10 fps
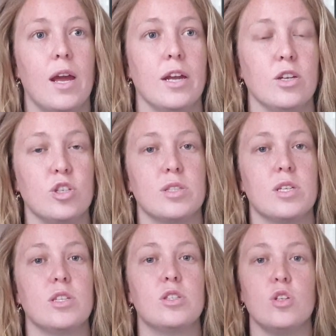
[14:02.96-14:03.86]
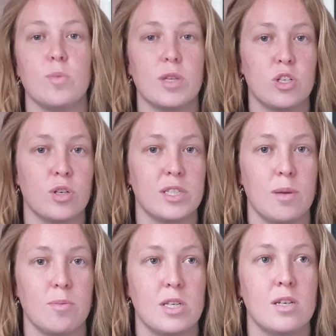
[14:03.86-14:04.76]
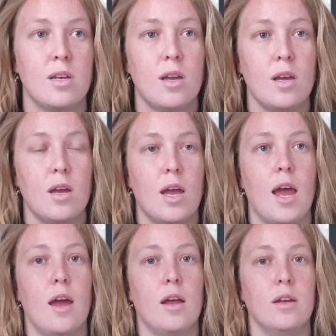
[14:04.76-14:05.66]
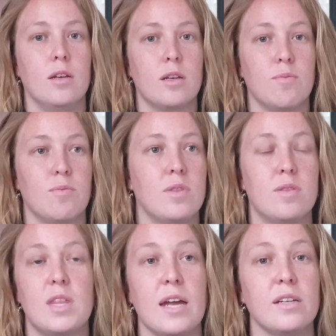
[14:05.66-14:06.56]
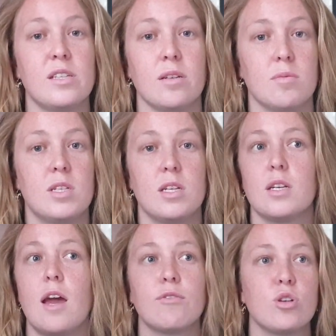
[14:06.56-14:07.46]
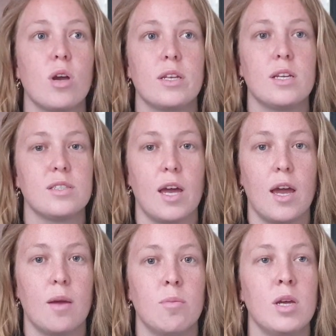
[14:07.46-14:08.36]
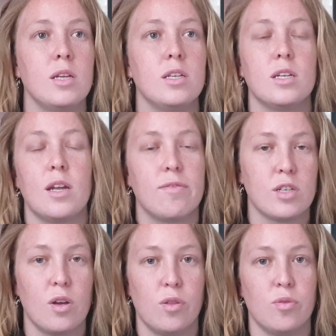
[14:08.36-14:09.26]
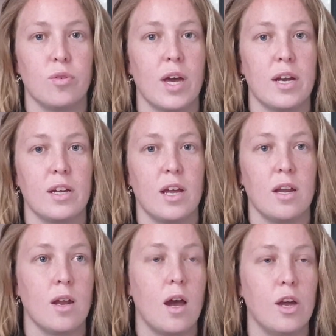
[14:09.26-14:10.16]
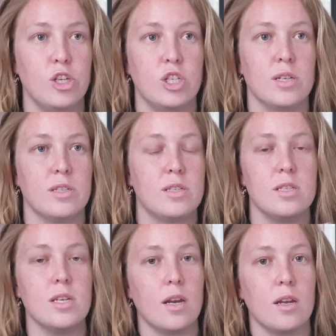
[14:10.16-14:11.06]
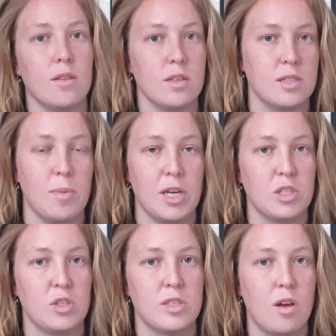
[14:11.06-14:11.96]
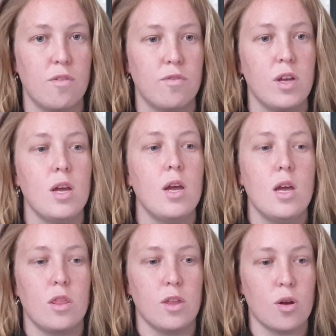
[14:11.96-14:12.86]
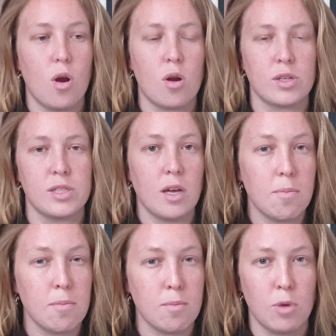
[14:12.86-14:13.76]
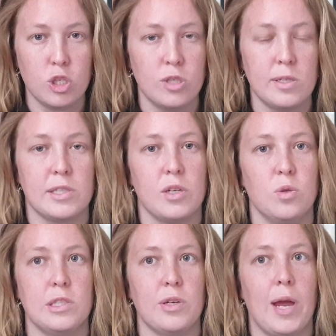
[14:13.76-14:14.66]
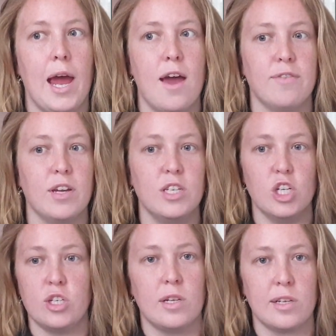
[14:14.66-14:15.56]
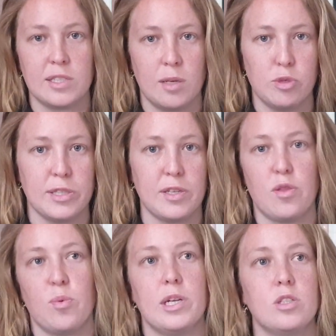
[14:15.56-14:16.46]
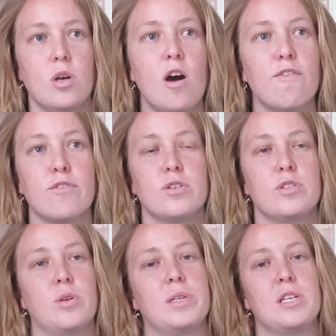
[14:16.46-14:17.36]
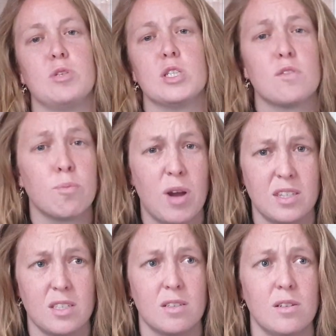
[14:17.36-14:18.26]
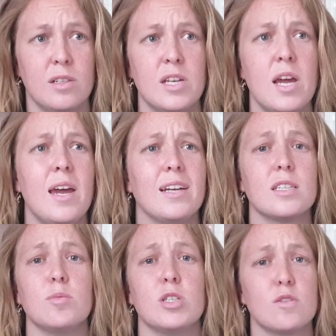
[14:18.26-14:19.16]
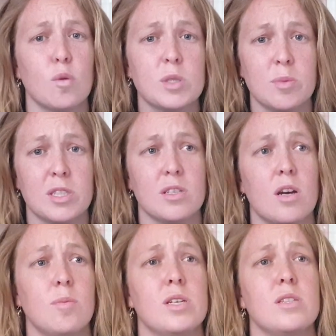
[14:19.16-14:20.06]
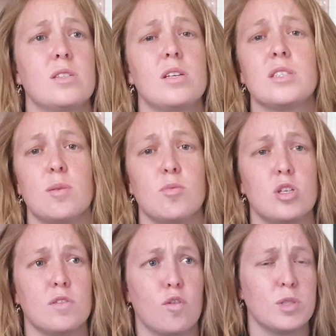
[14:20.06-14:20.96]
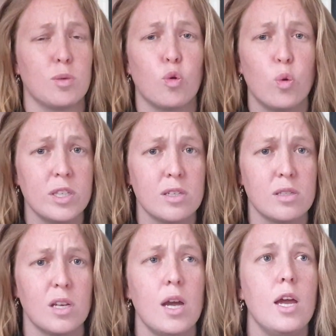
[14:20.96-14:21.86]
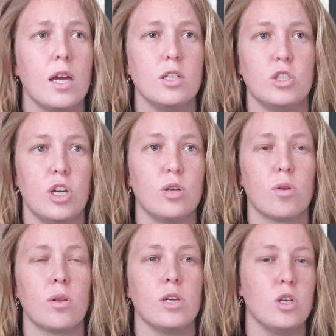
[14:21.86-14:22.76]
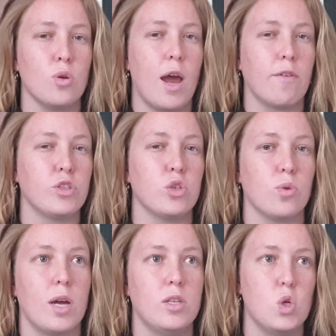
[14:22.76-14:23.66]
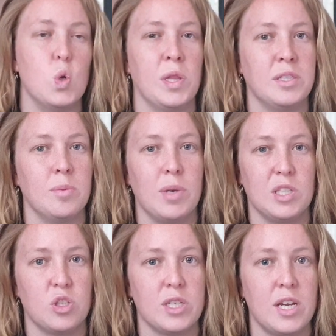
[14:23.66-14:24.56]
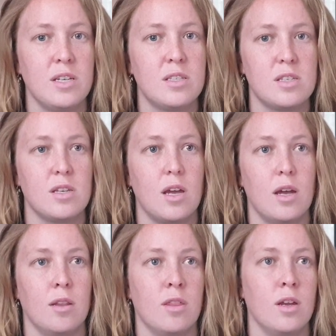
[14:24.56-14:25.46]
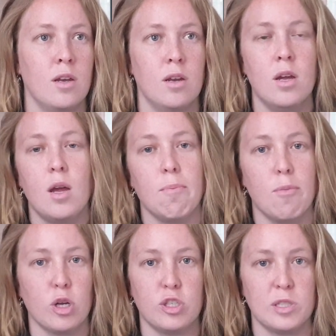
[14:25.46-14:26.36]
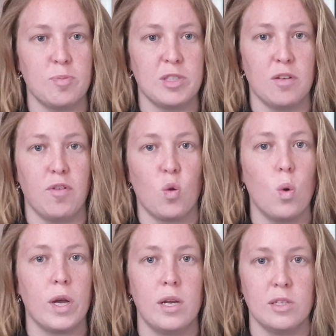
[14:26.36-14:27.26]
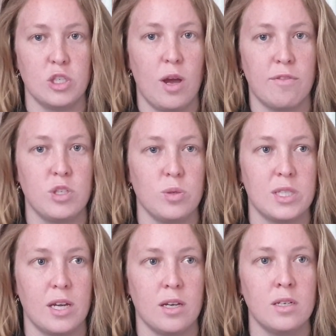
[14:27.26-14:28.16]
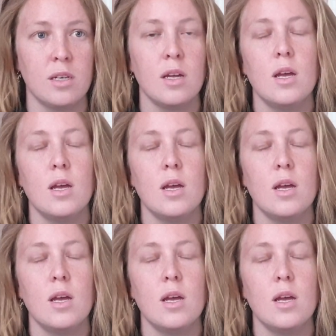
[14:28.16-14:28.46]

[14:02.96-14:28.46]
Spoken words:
and you just assume that you're exempted, and that is it. Didn't have to write an exam, didn't have to go through that again, I just did the semester stuff. There are some modules that also have additional exemptions that they're willing to offer, so exemptions from practicals, exemptions from some assignments, exemptions from some quizzes. In general, you have to write all the semester tests, and then module-specific what else you have to attend.